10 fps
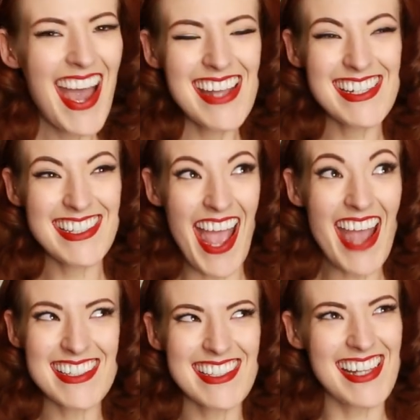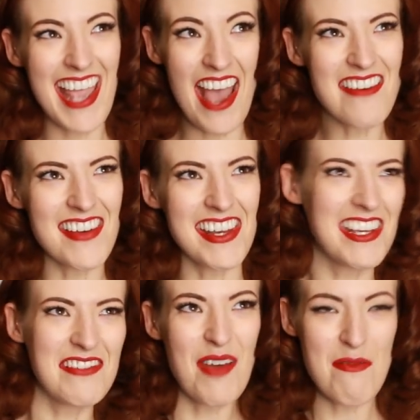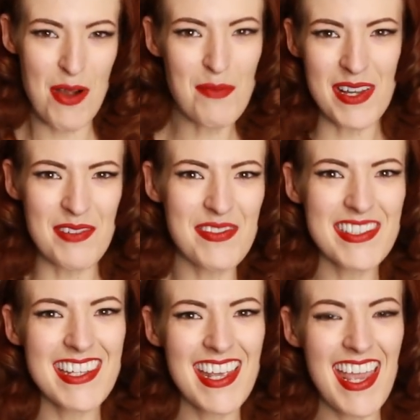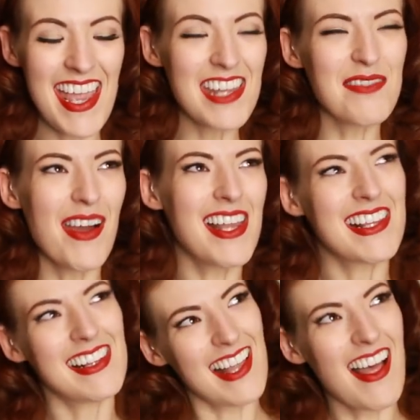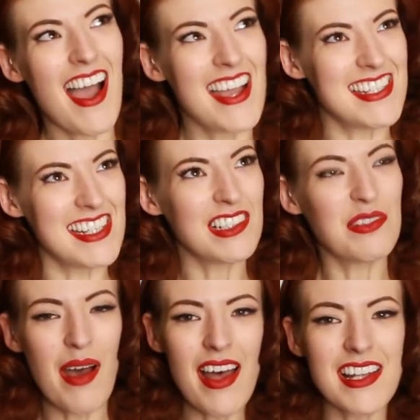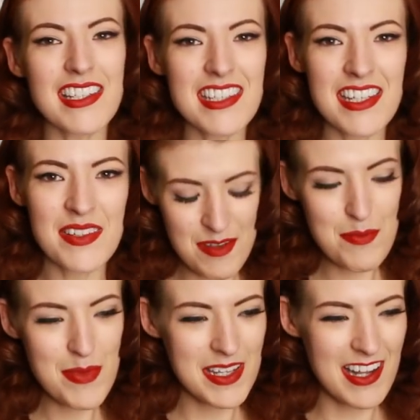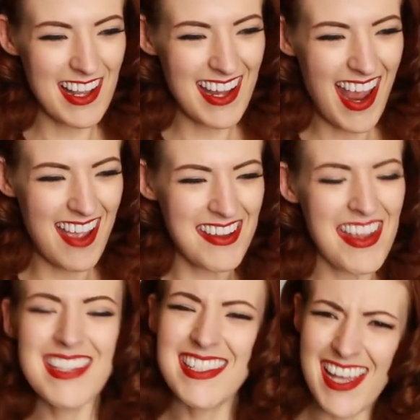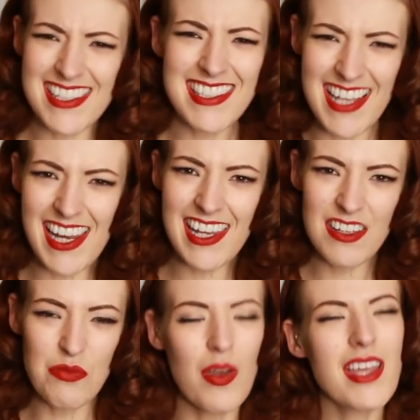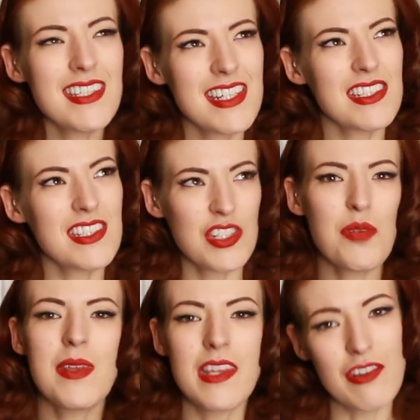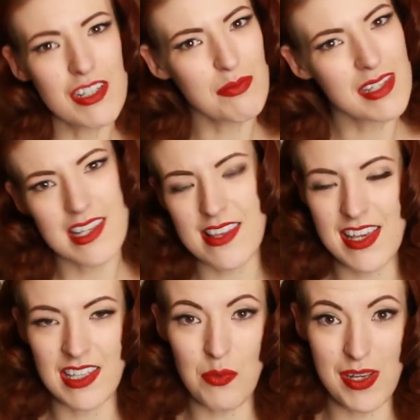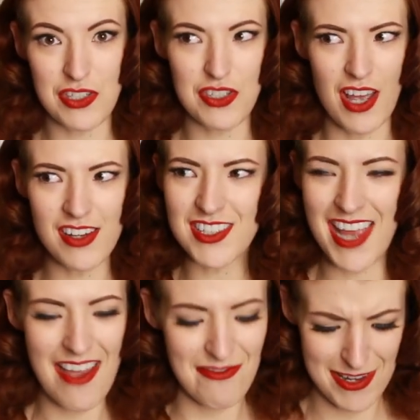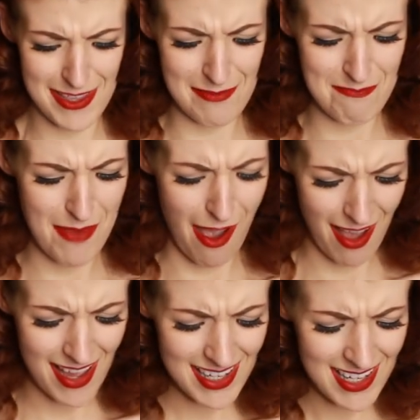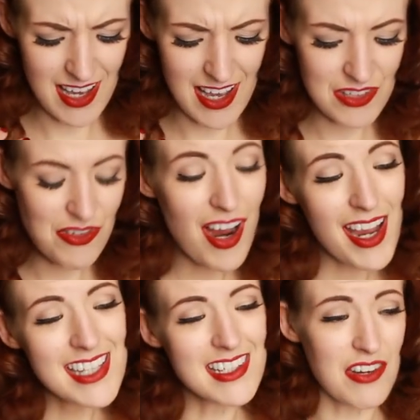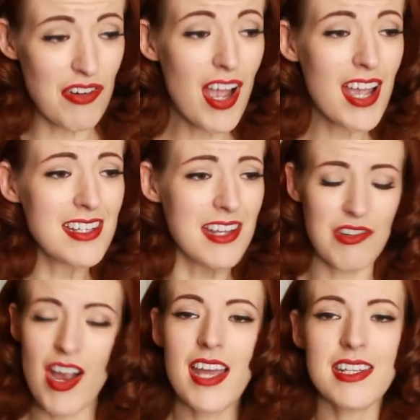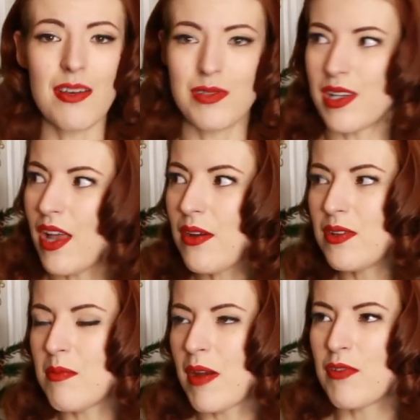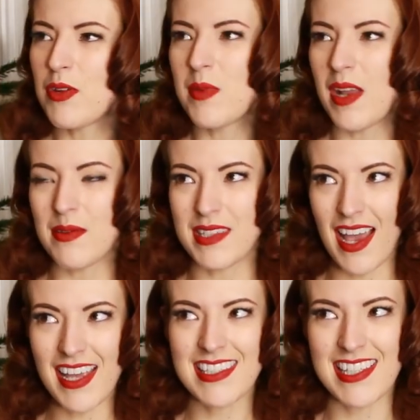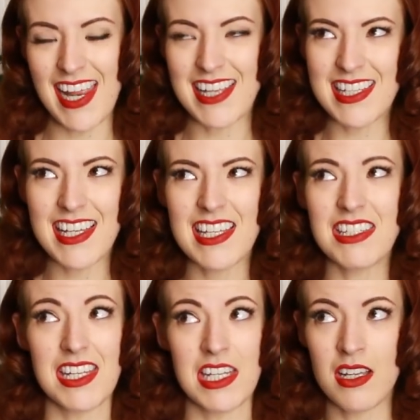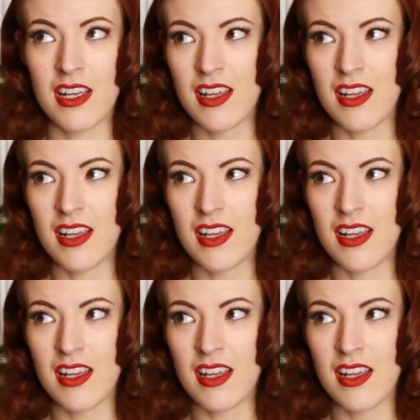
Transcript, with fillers: I didn't actually have any of my problems in my little ideal world. But isn't that silly? Isn't it stupid that Christmas is the thing that we judge everything by? I cried and I cried and I cried and I was alone in my room and I was isolated and